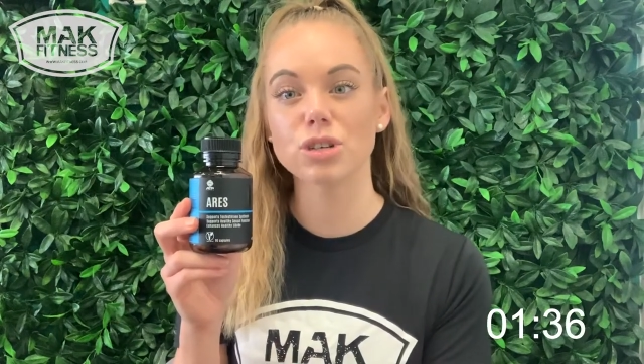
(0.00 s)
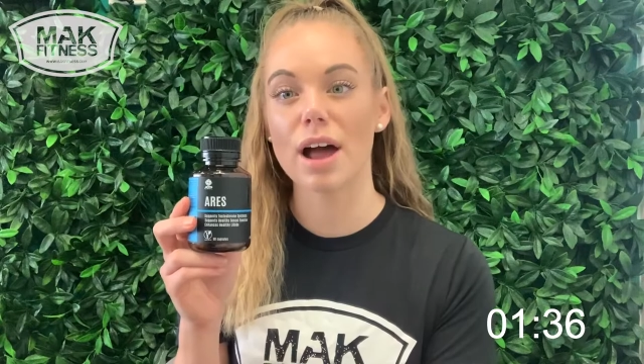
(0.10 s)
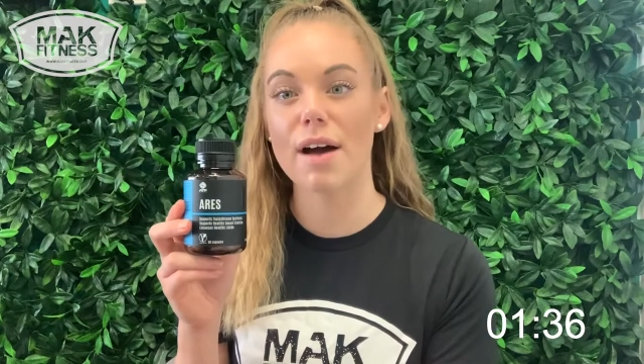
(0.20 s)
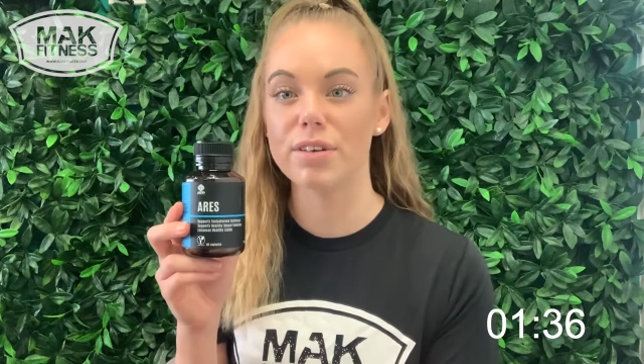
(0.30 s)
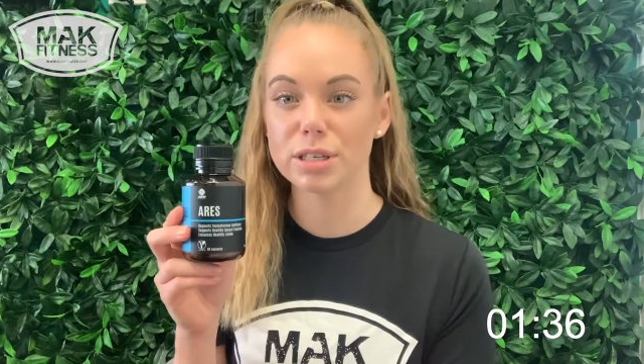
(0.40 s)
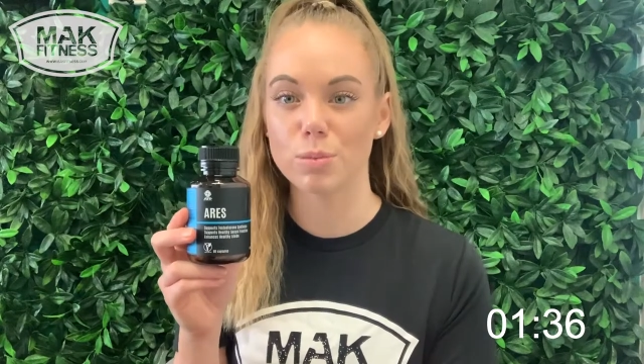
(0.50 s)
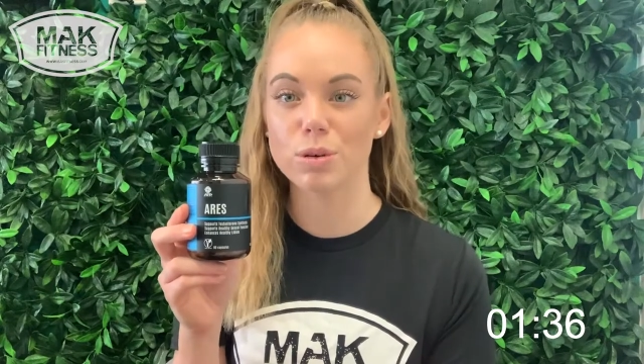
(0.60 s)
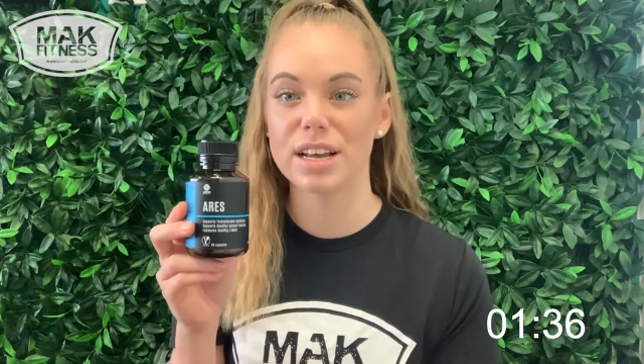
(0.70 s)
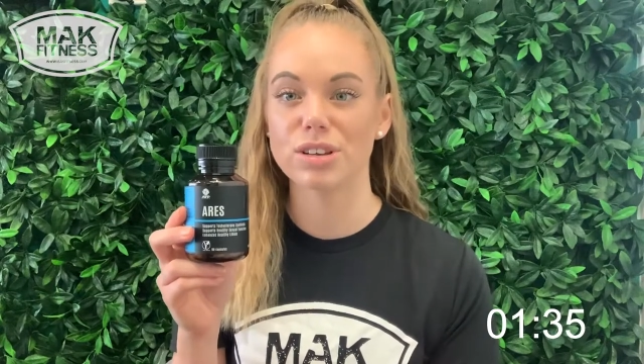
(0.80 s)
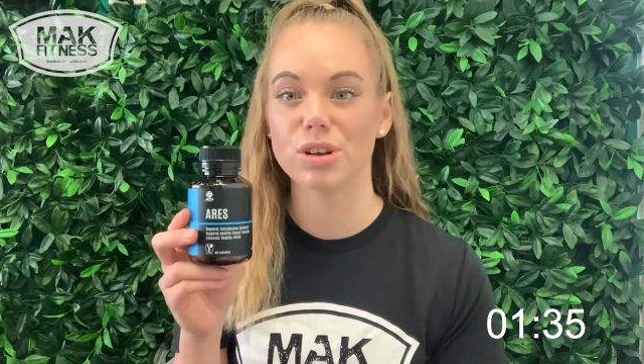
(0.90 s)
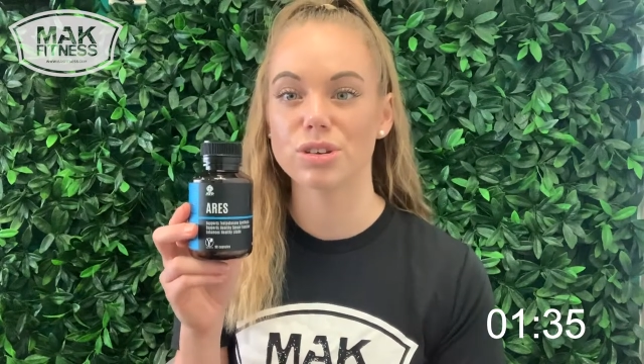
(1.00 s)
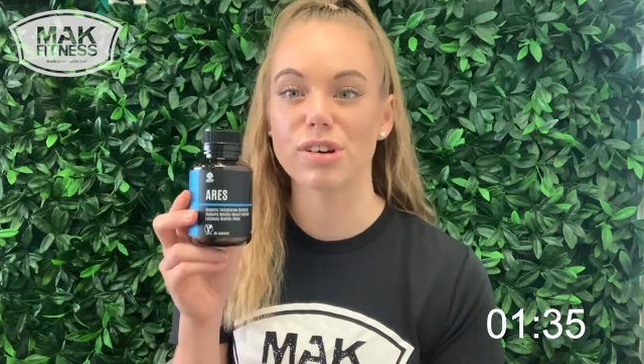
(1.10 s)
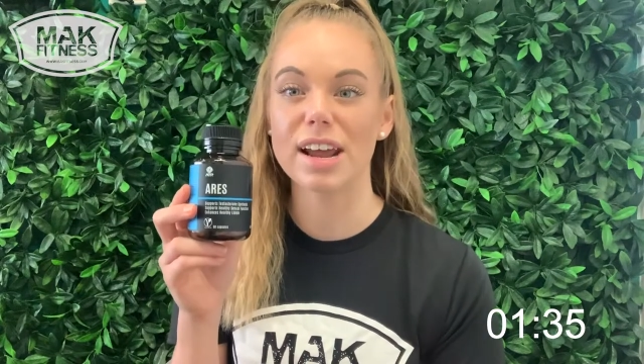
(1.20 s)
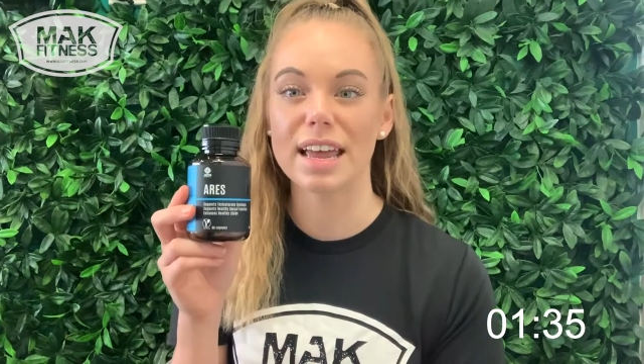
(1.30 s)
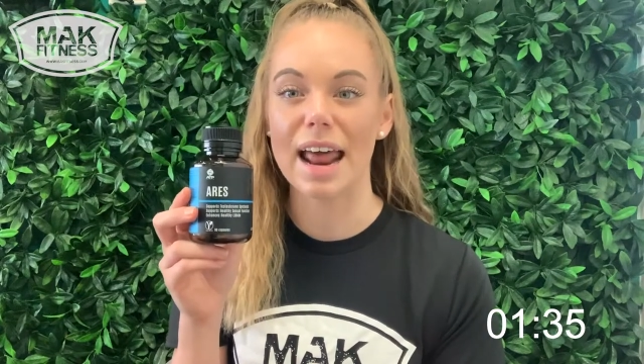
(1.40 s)
so having some more
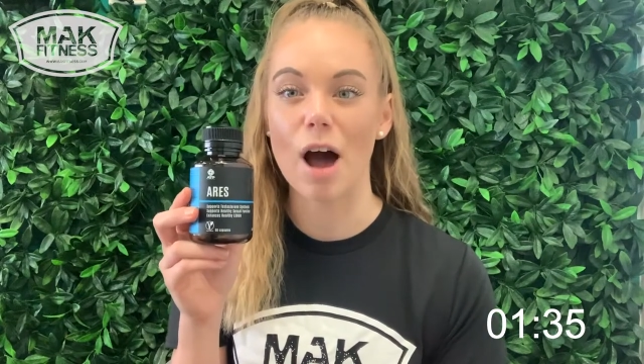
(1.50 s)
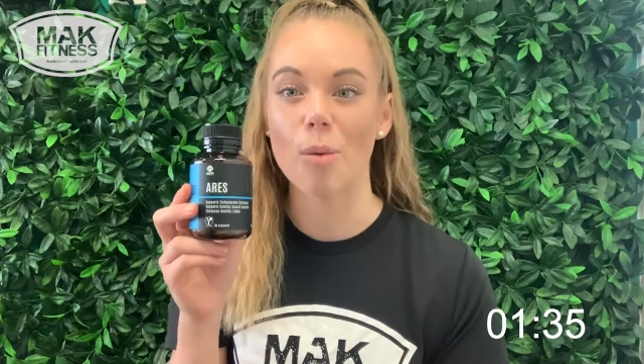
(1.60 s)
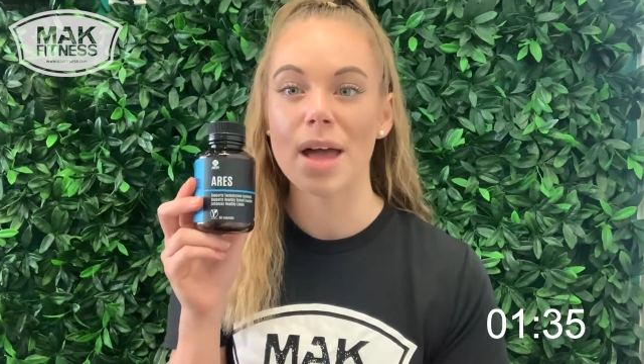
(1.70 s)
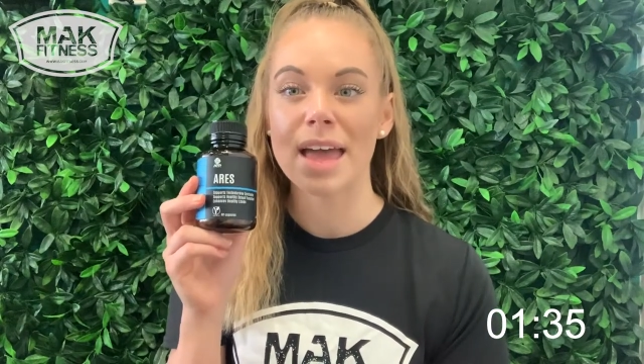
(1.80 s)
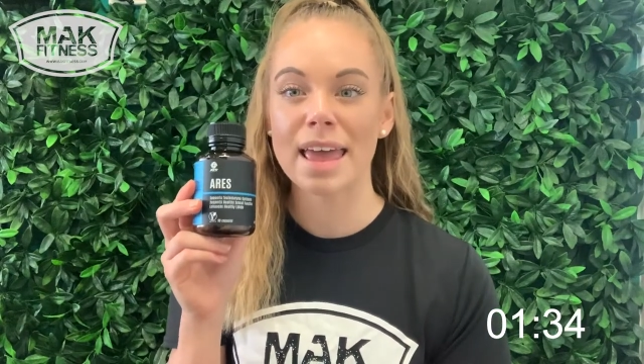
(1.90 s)
testosterone can help